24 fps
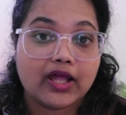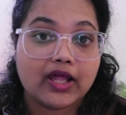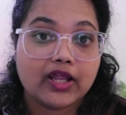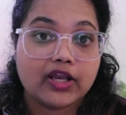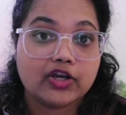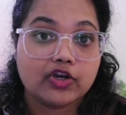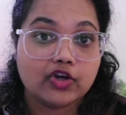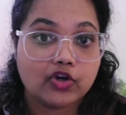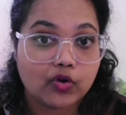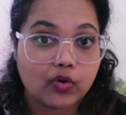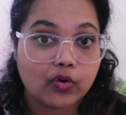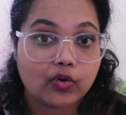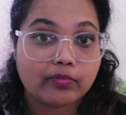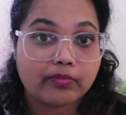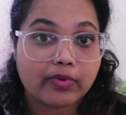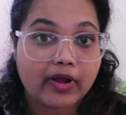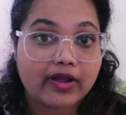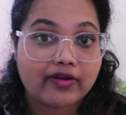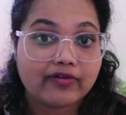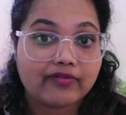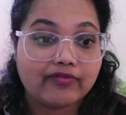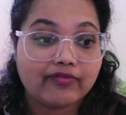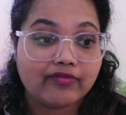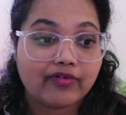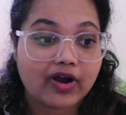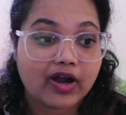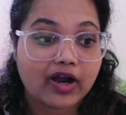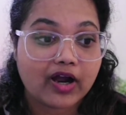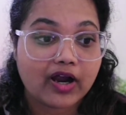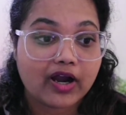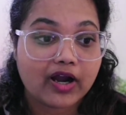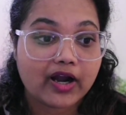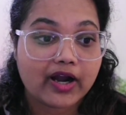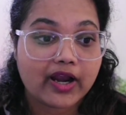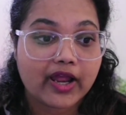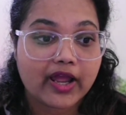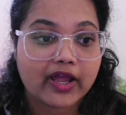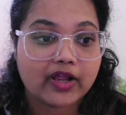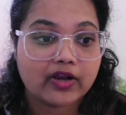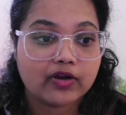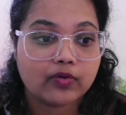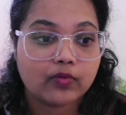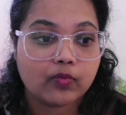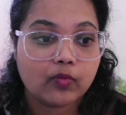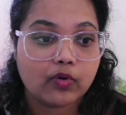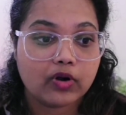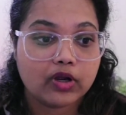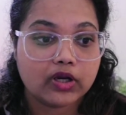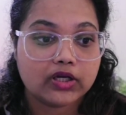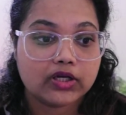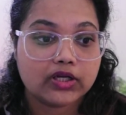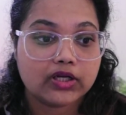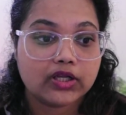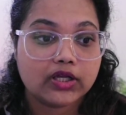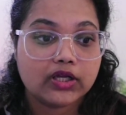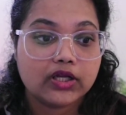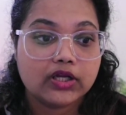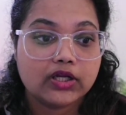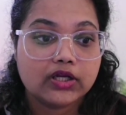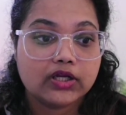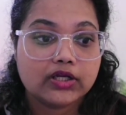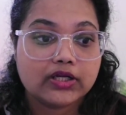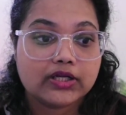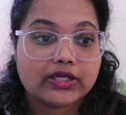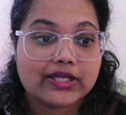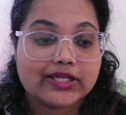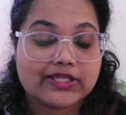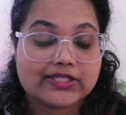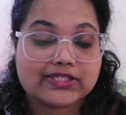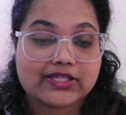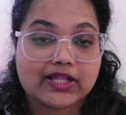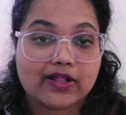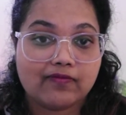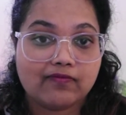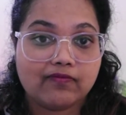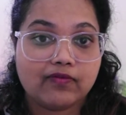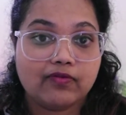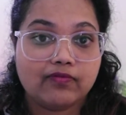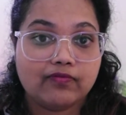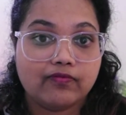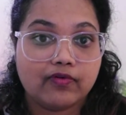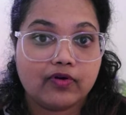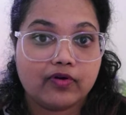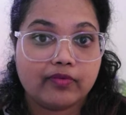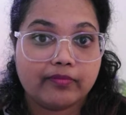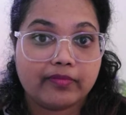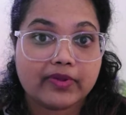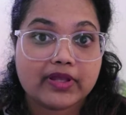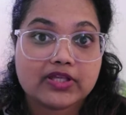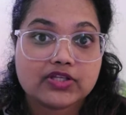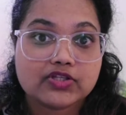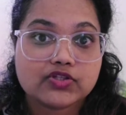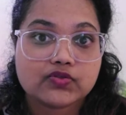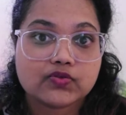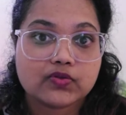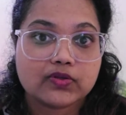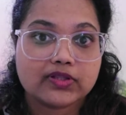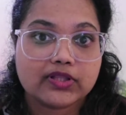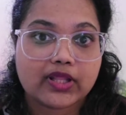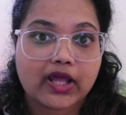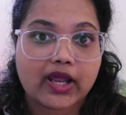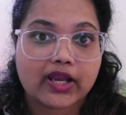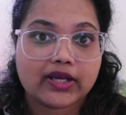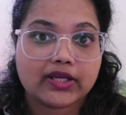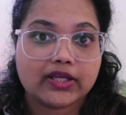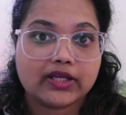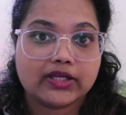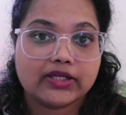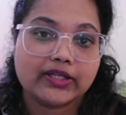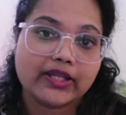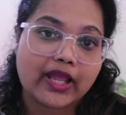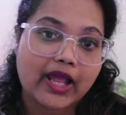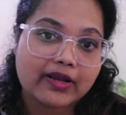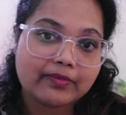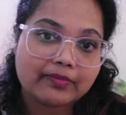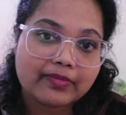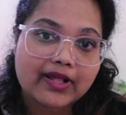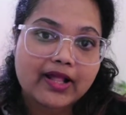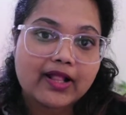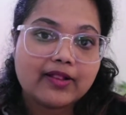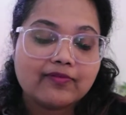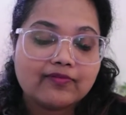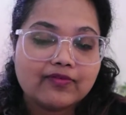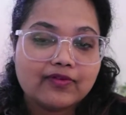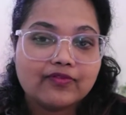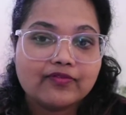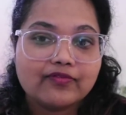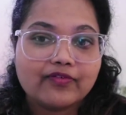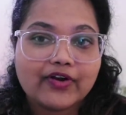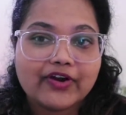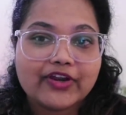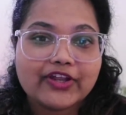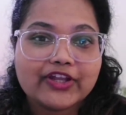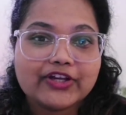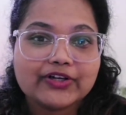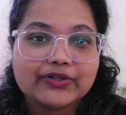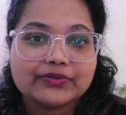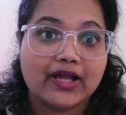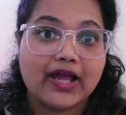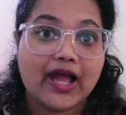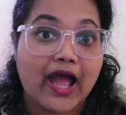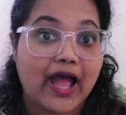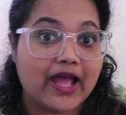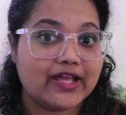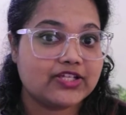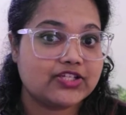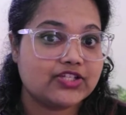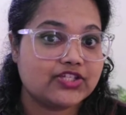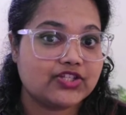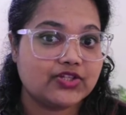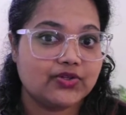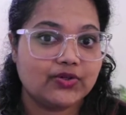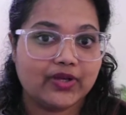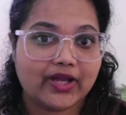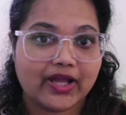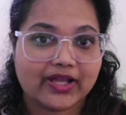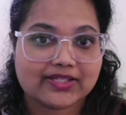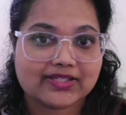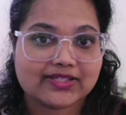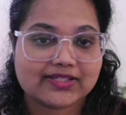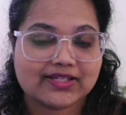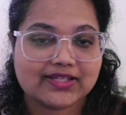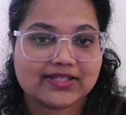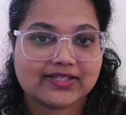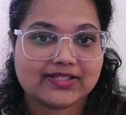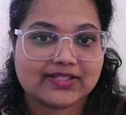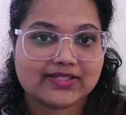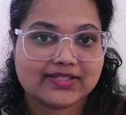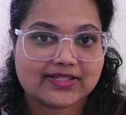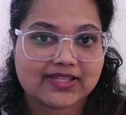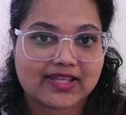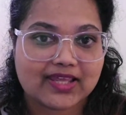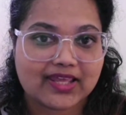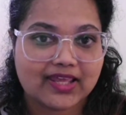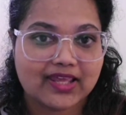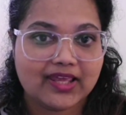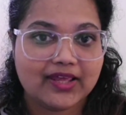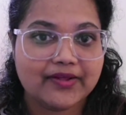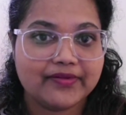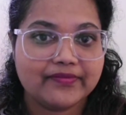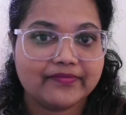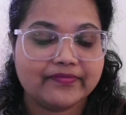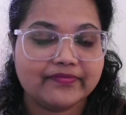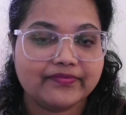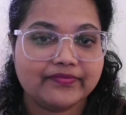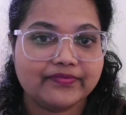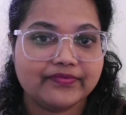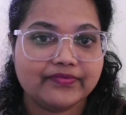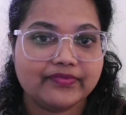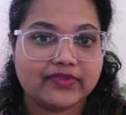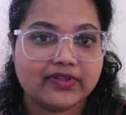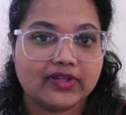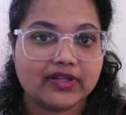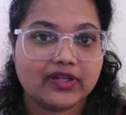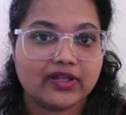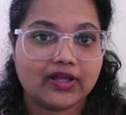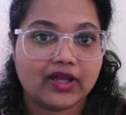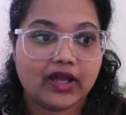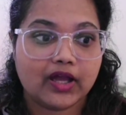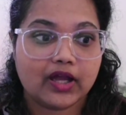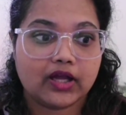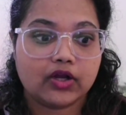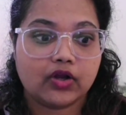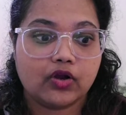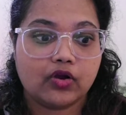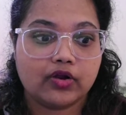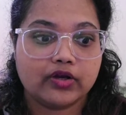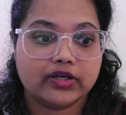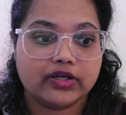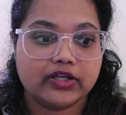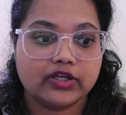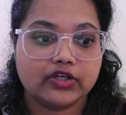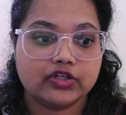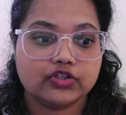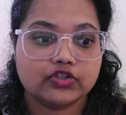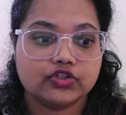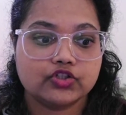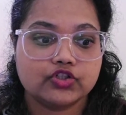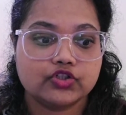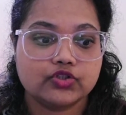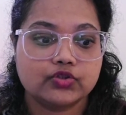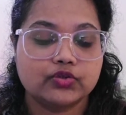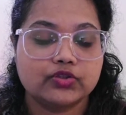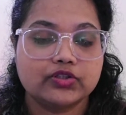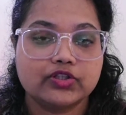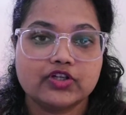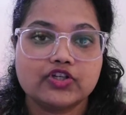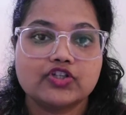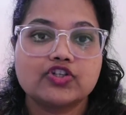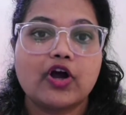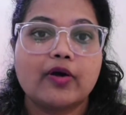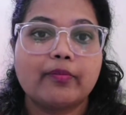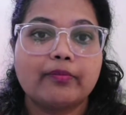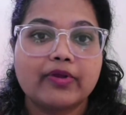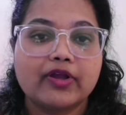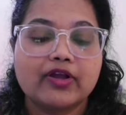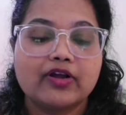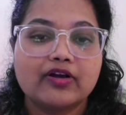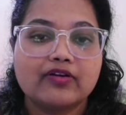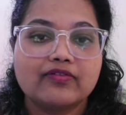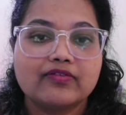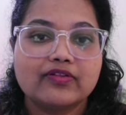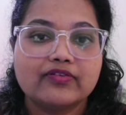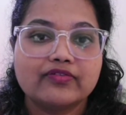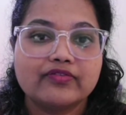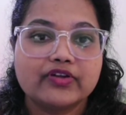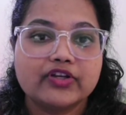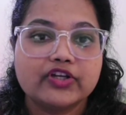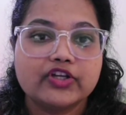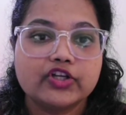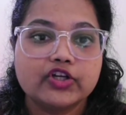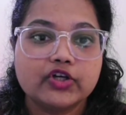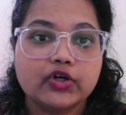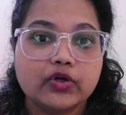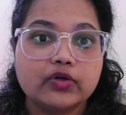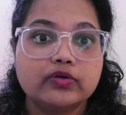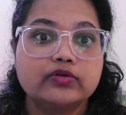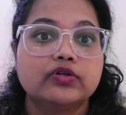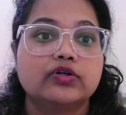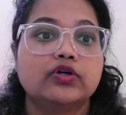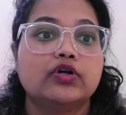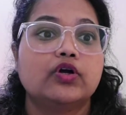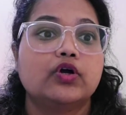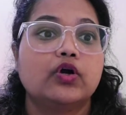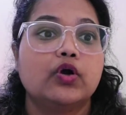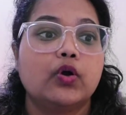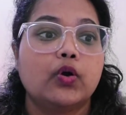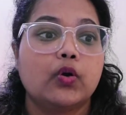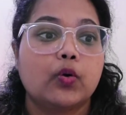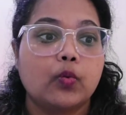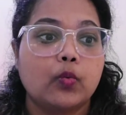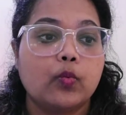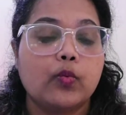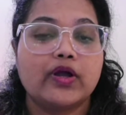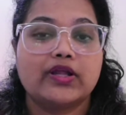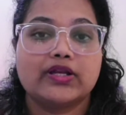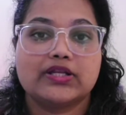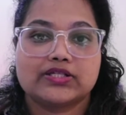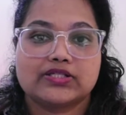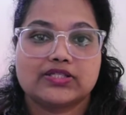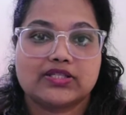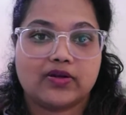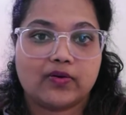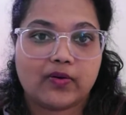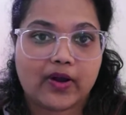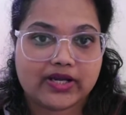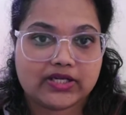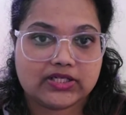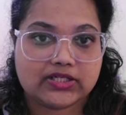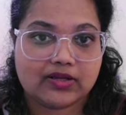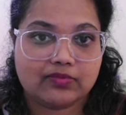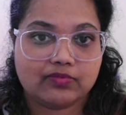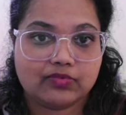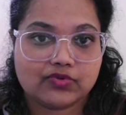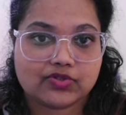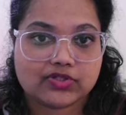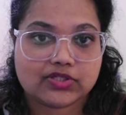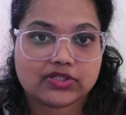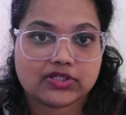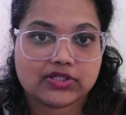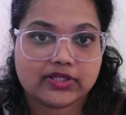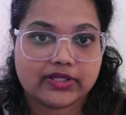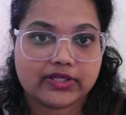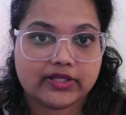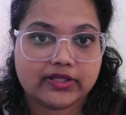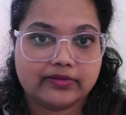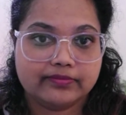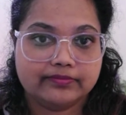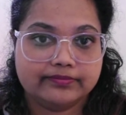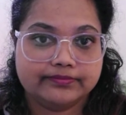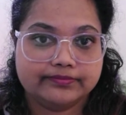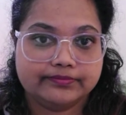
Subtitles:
know by far and what is helpful for me so that it can be helpful for you. As you guys can see, according to the topic of the video, when is the right time to study?